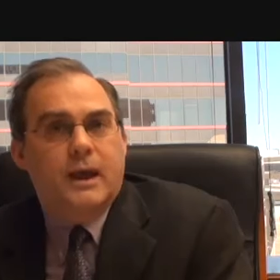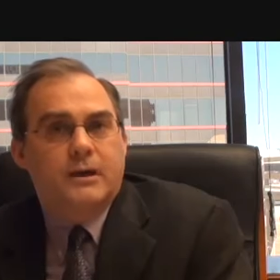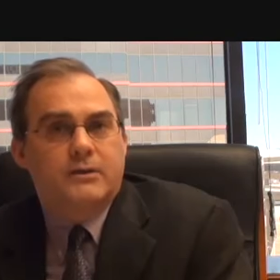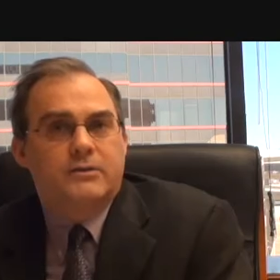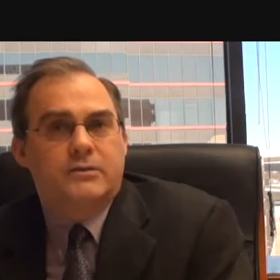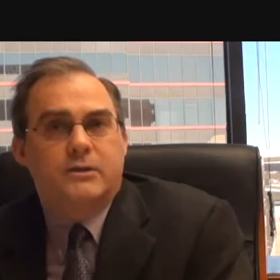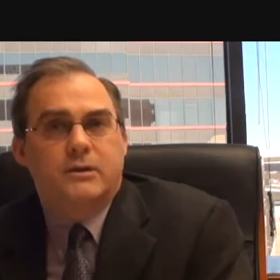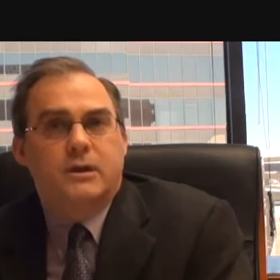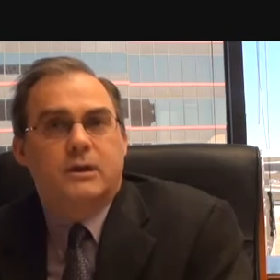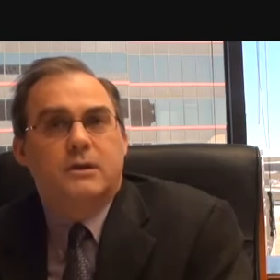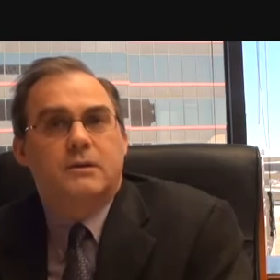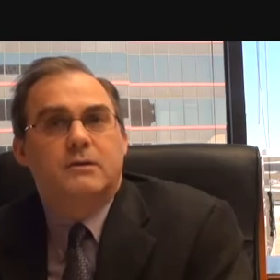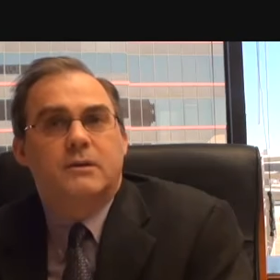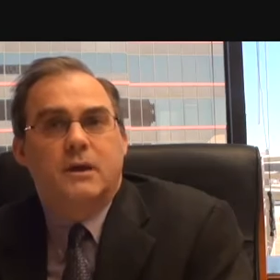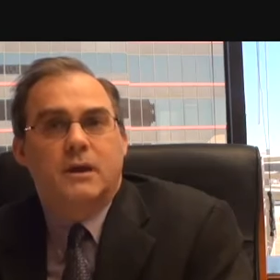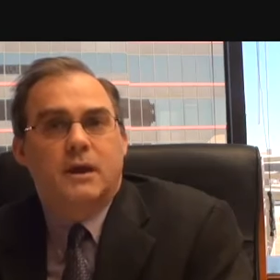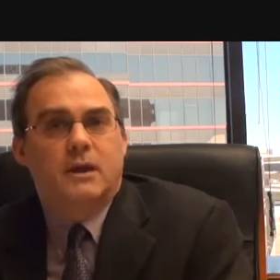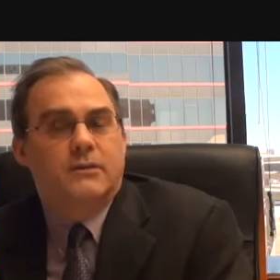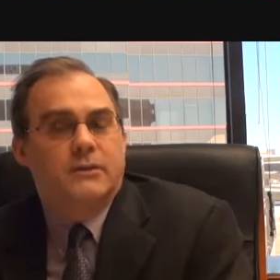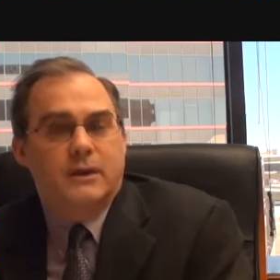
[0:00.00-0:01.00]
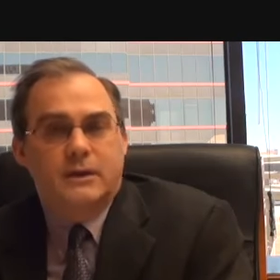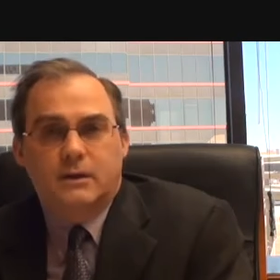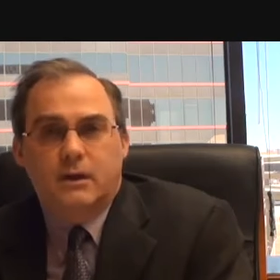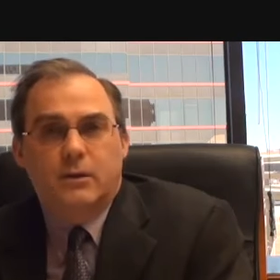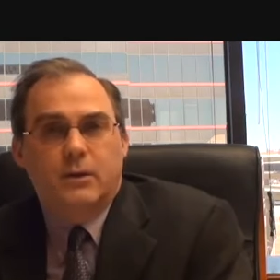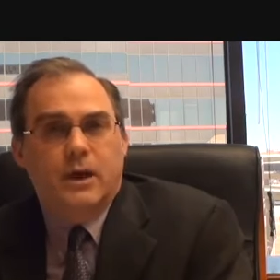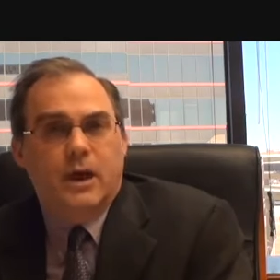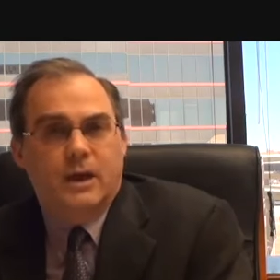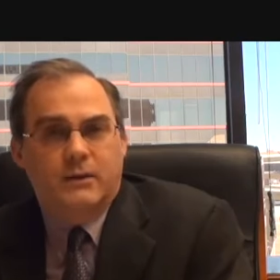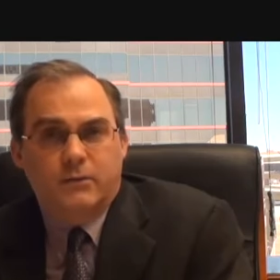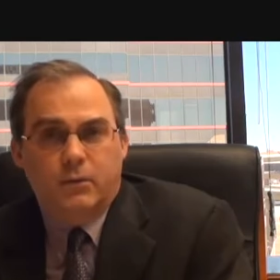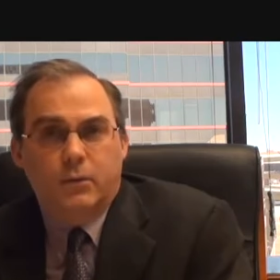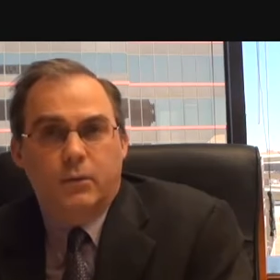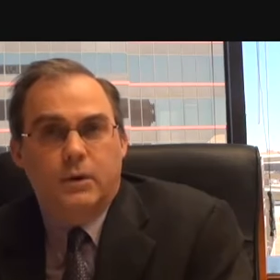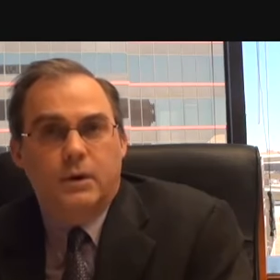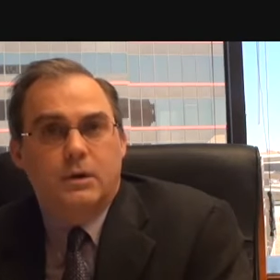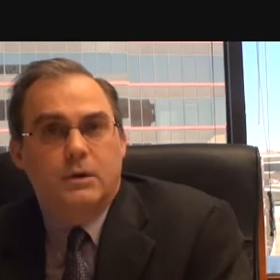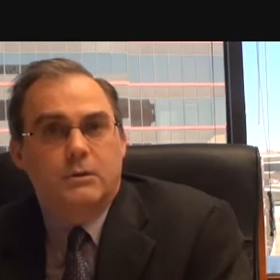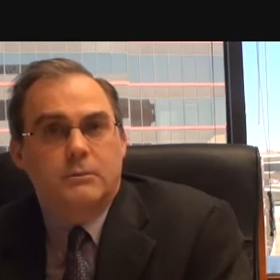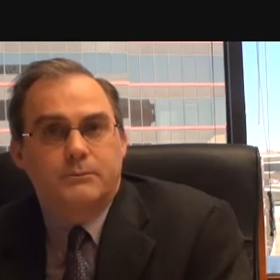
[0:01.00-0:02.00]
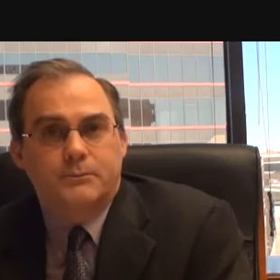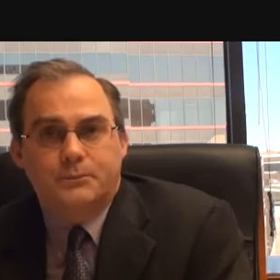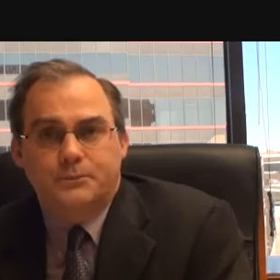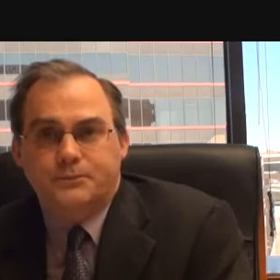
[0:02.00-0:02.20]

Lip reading: accident and they don't have a will.